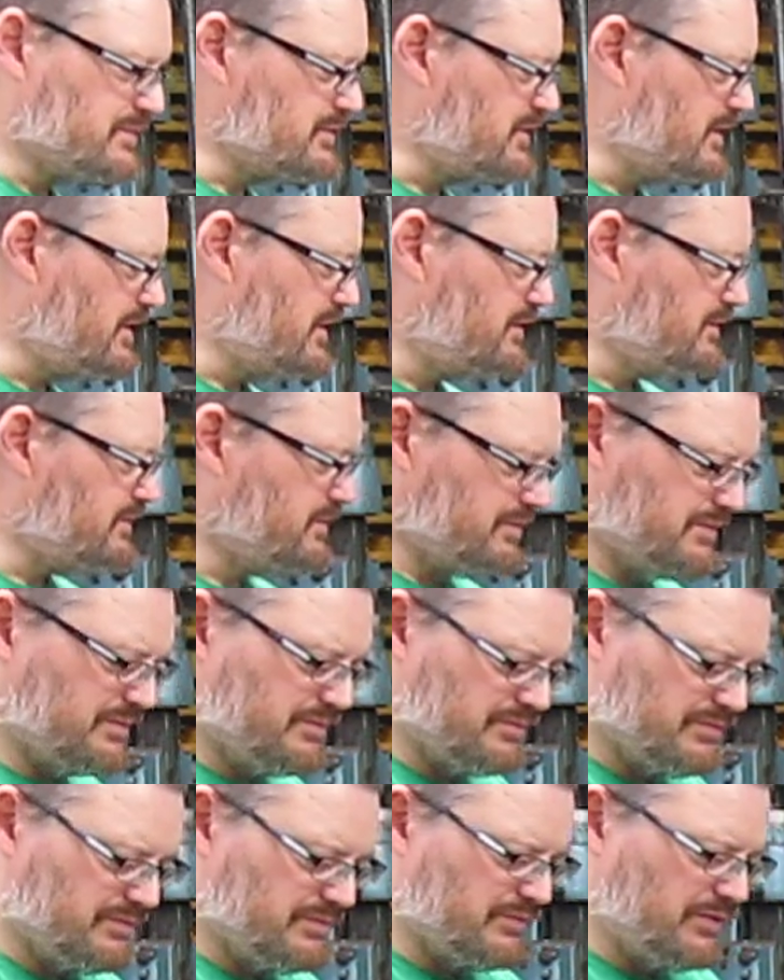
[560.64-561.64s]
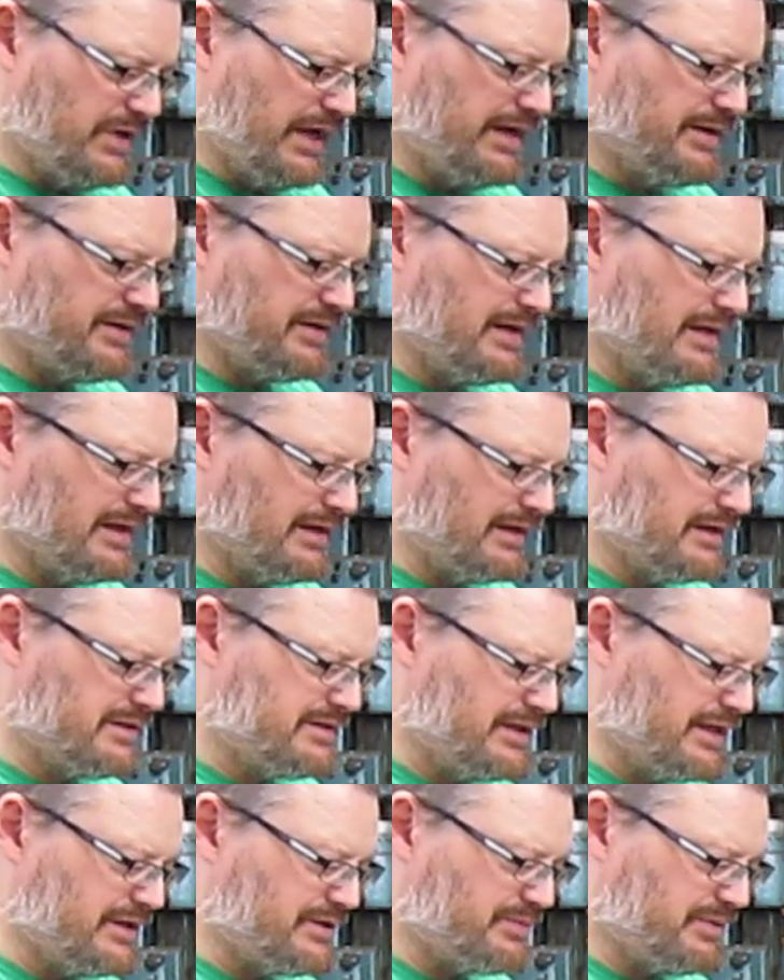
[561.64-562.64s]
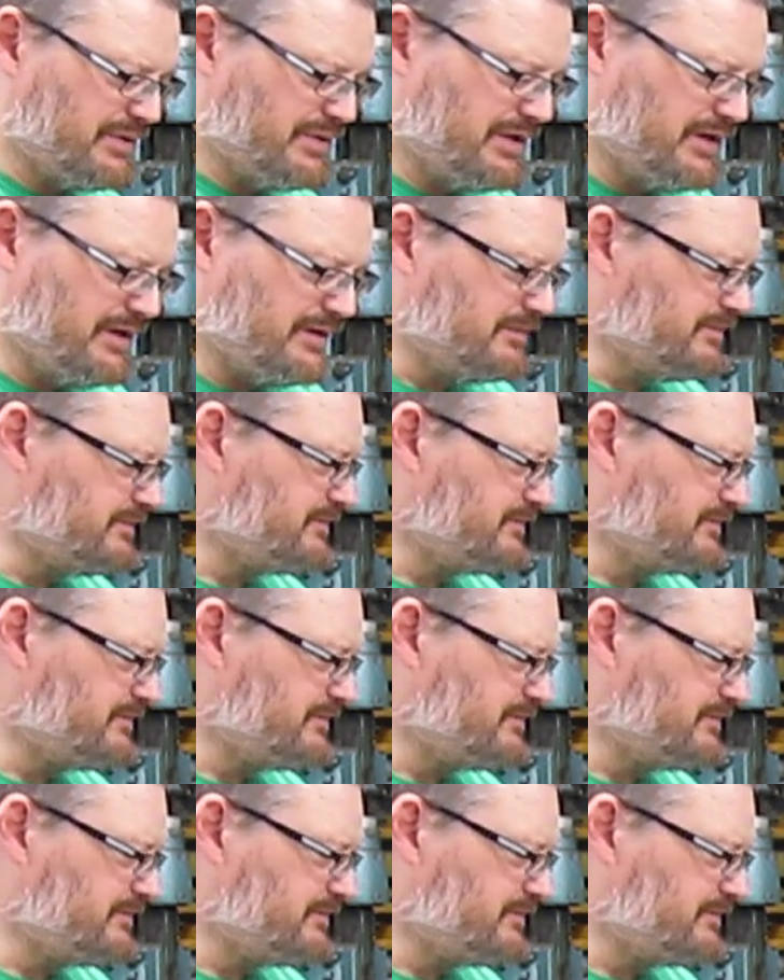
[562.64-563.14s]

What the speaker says: So handy little attachment there.